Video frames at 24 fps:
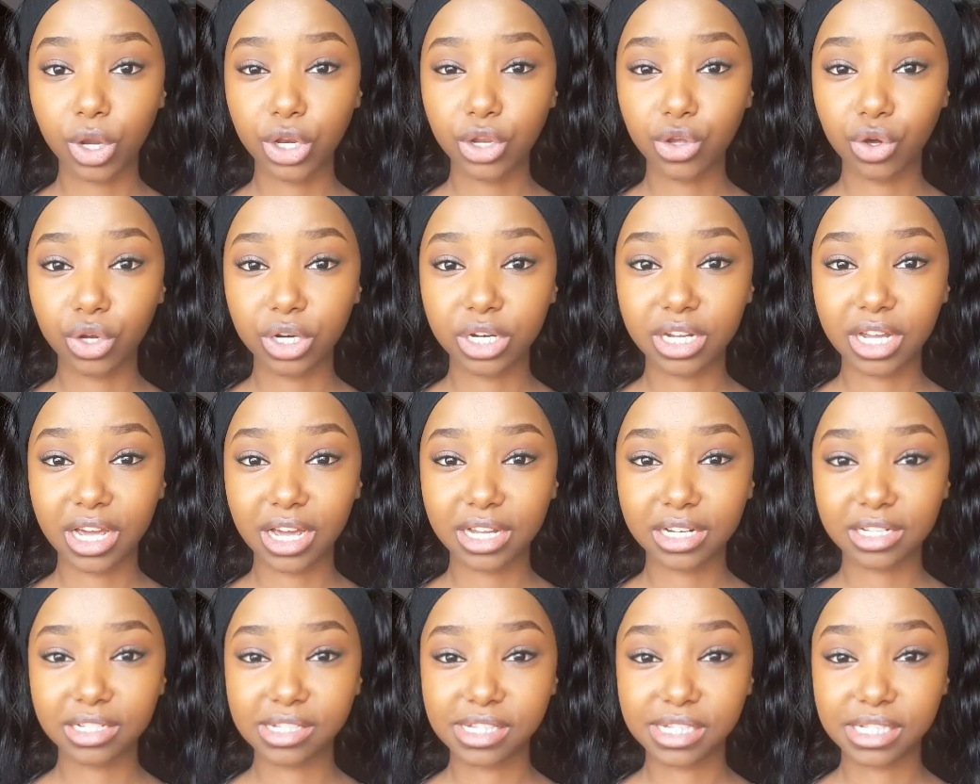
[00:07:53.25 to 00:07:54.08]

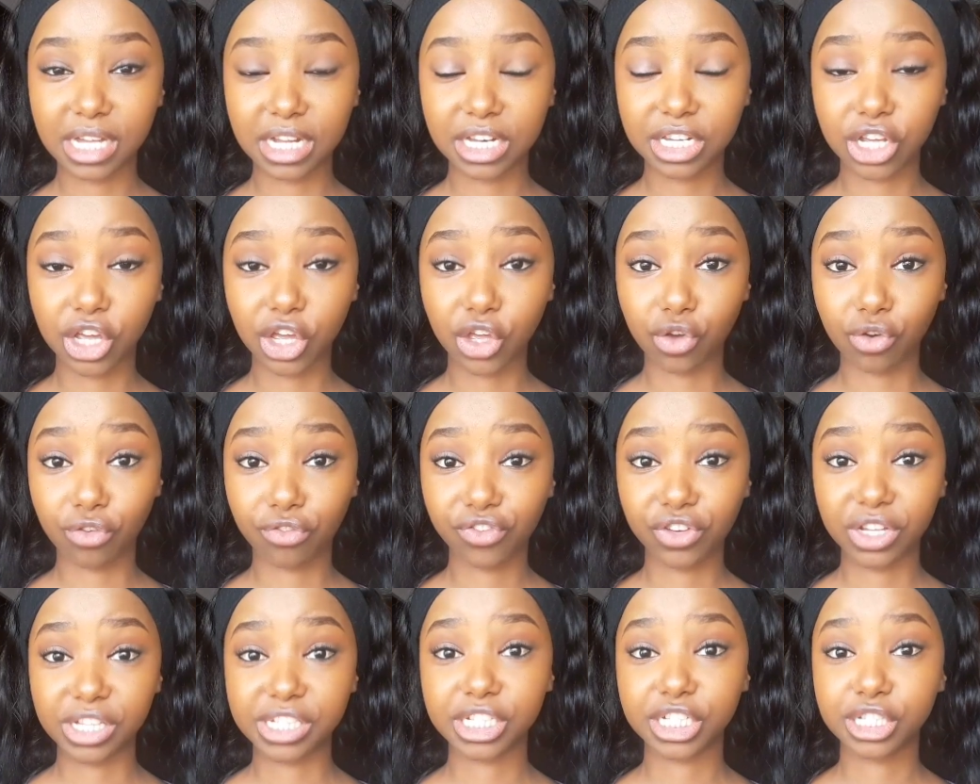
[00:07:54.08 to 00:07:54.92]
setting
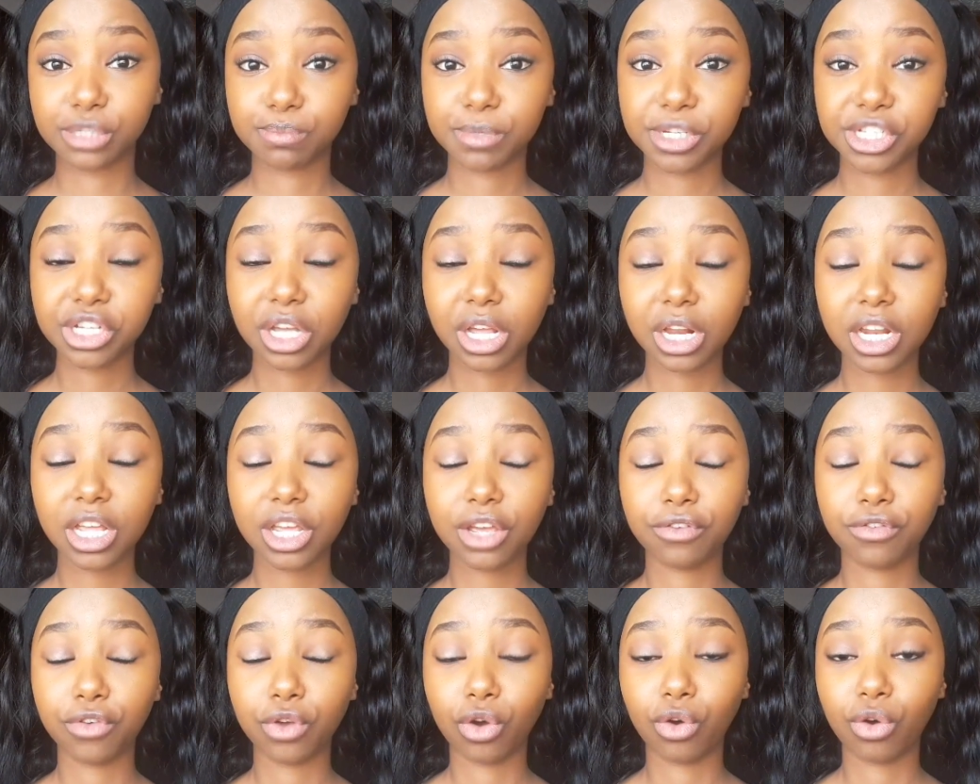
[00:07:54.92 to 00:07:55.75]
your face,
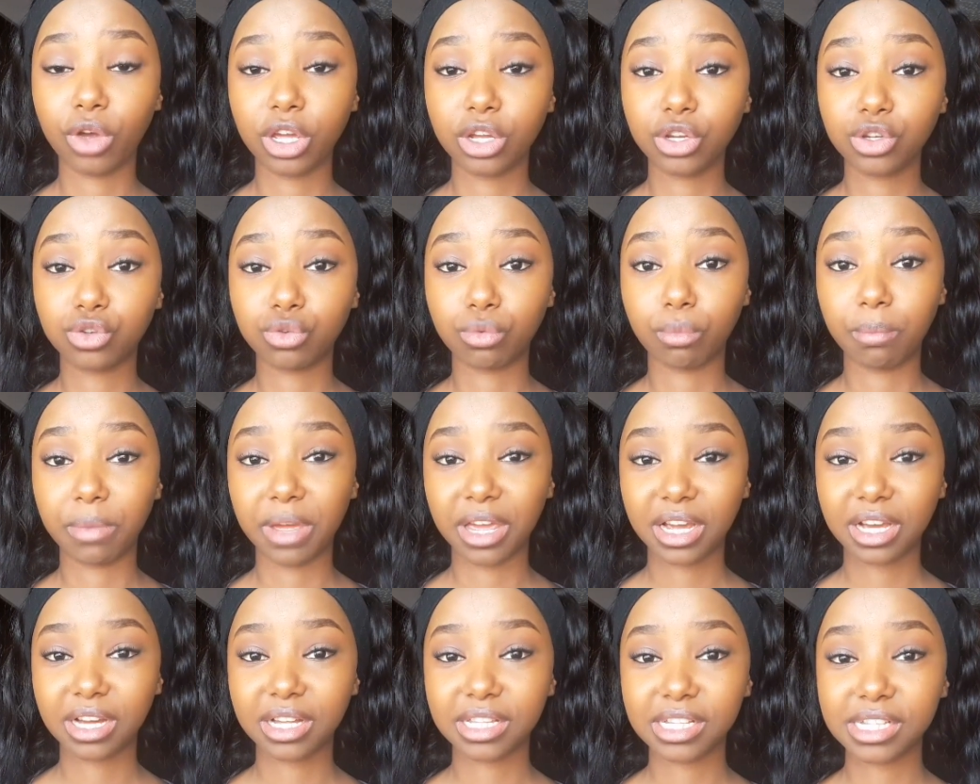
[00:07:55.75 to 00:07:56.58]
especially if you're going to
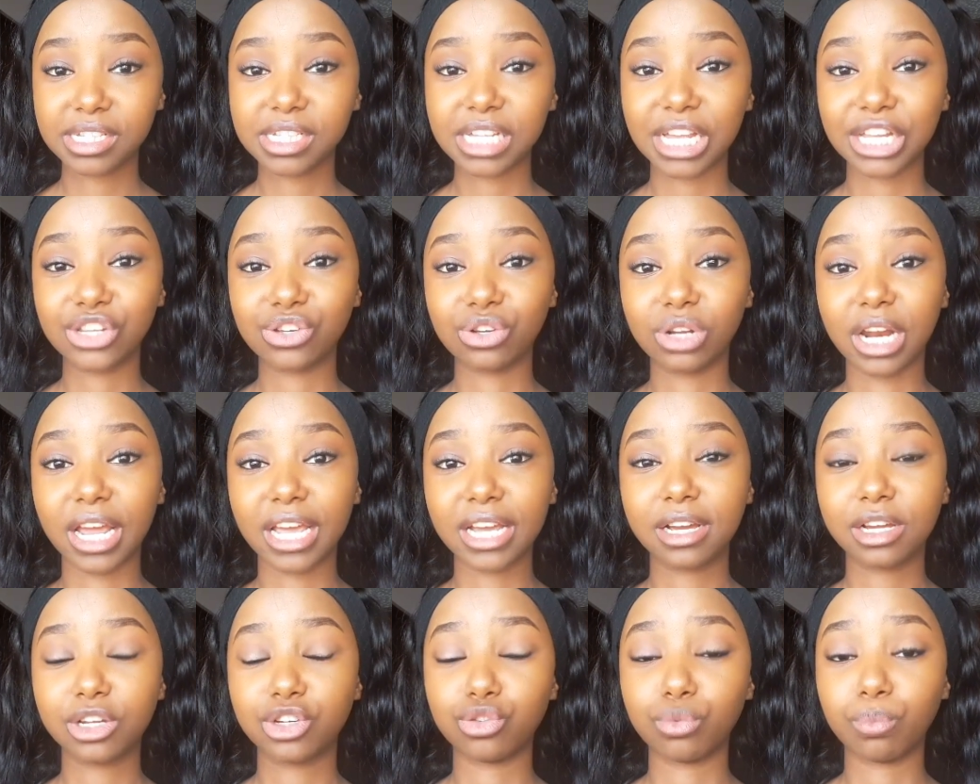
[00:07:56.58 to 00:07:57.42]
bake this and you
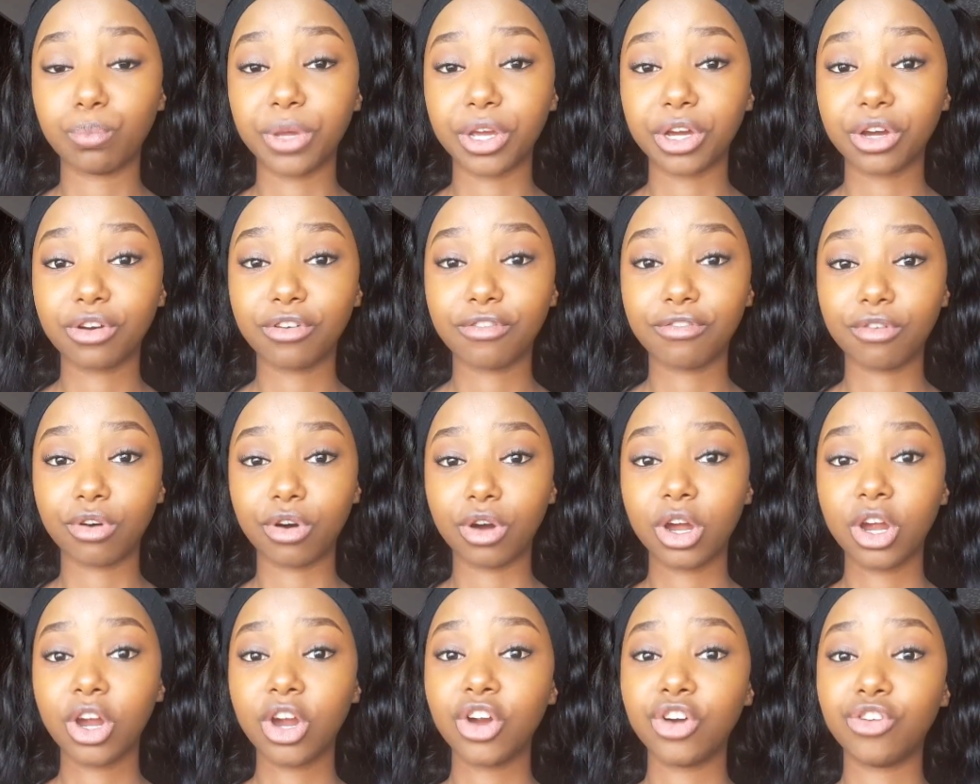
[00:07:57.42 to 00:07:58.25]
like to bake
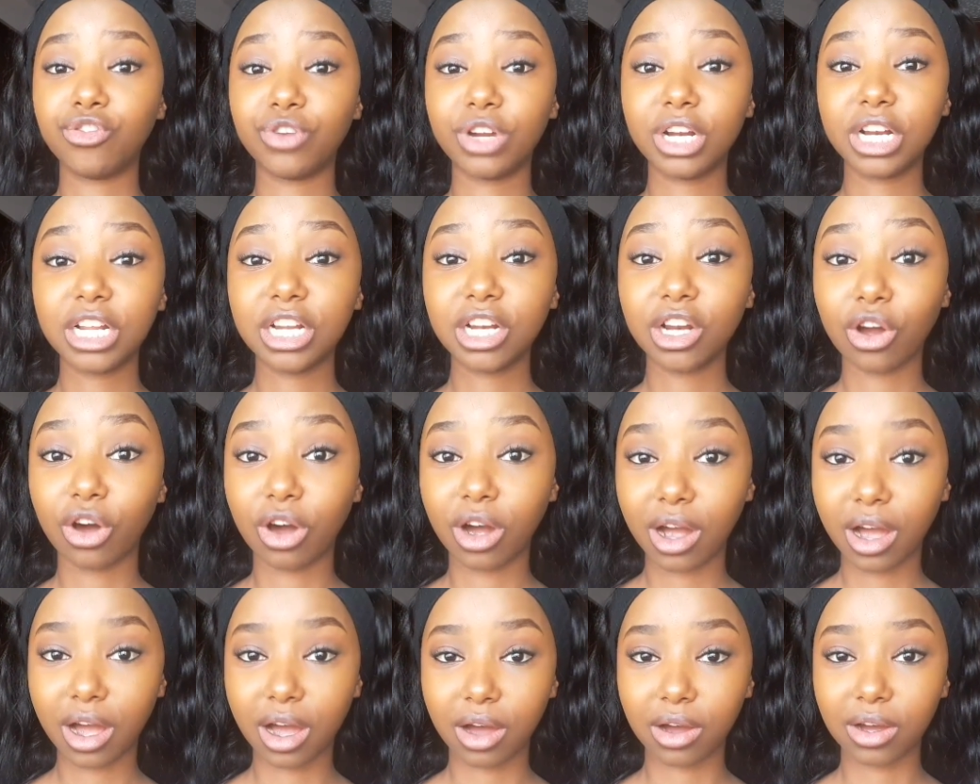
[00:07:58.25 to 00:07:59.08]
for really
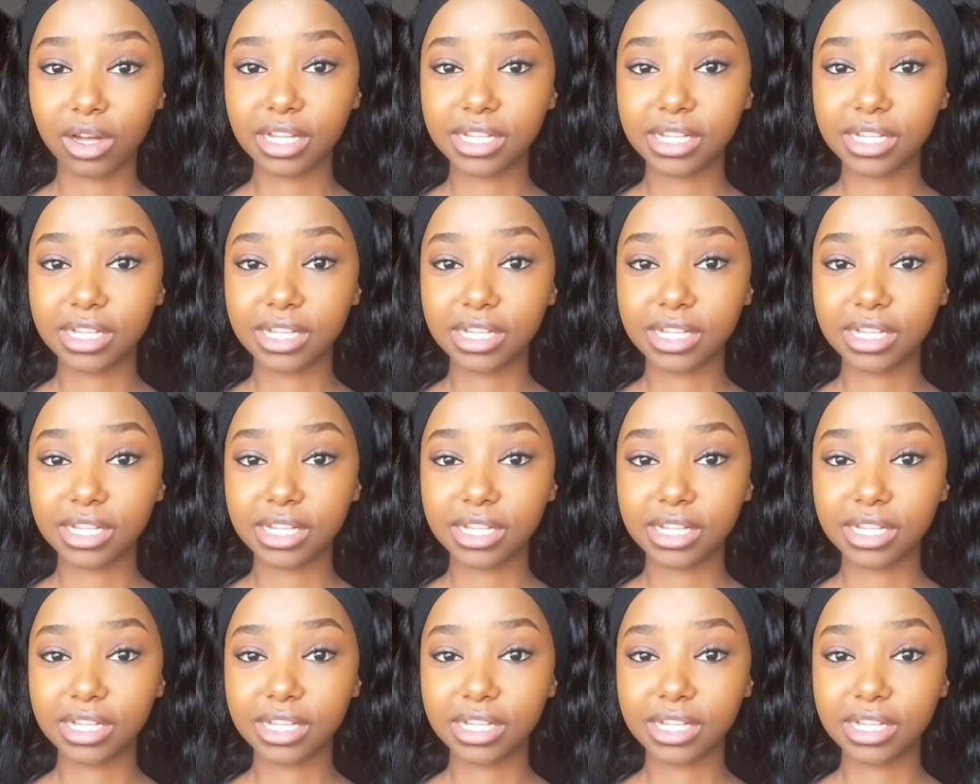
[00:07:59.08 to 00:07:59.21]
long